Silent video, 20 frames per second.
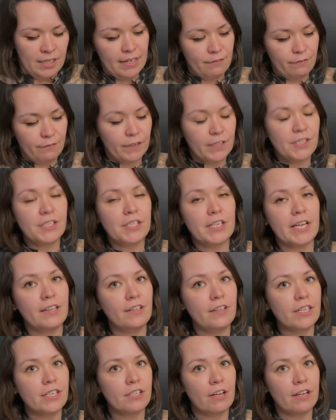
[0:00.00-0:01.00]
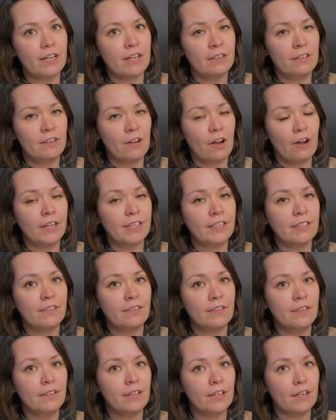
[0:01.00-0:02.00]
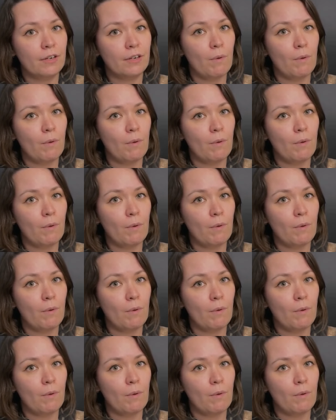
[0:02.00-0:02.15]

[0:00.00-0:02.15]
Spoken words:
First I looked on their